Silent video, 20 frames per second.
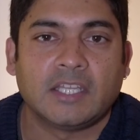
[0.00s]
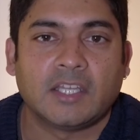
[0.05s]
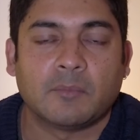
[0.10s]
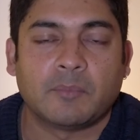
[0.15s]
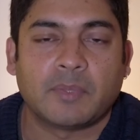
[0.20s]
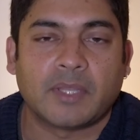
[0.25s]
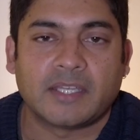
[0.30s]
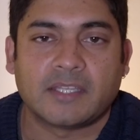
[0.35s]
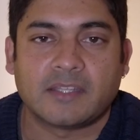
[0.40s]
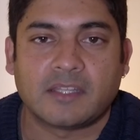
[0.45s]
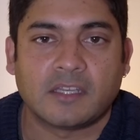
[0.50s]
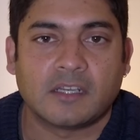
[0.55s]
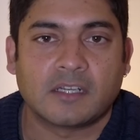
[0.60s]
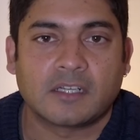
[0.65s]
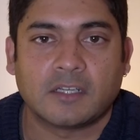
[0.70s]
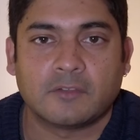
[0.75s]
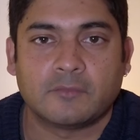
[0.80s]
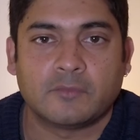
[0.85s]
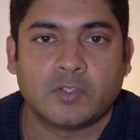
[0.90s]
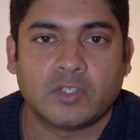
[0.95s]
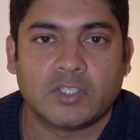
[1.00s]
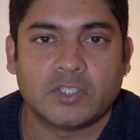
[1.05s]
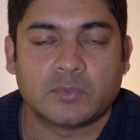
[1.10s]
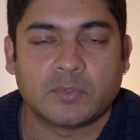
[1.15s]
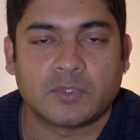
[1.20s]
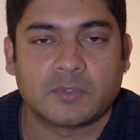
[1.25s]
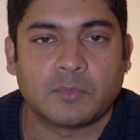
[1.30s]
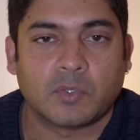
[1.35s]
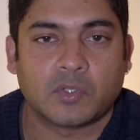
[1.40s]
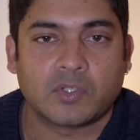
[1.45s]
you know, blending the archive
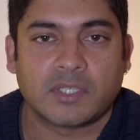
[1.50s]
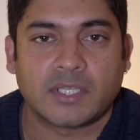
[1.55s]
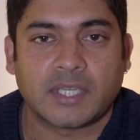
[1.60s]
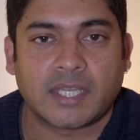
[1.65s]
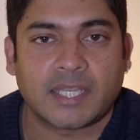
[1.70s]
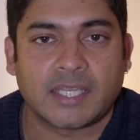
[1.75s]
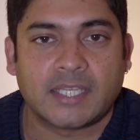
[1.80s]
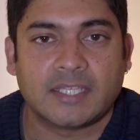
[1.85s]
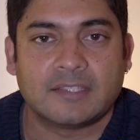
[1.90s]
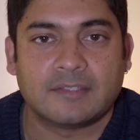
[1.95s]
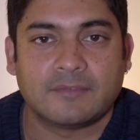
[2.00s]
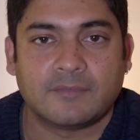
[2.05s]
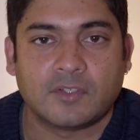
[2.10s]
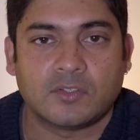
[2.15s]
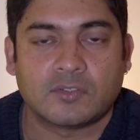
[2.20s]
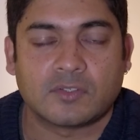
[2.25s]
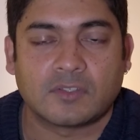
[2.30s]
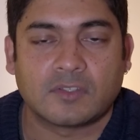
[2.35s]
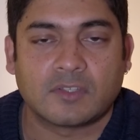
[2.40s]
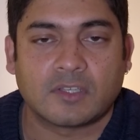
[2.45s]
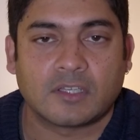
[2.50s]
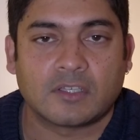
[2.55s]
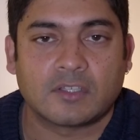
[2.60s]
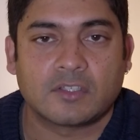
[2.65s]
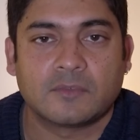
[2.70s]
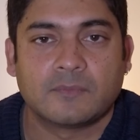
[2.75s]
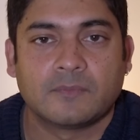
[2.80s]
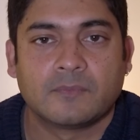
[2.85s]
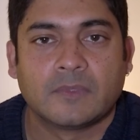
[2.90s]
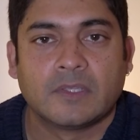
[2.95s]
footage with modern day interviews as
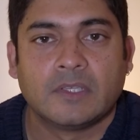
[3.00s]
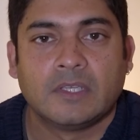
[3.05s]
such.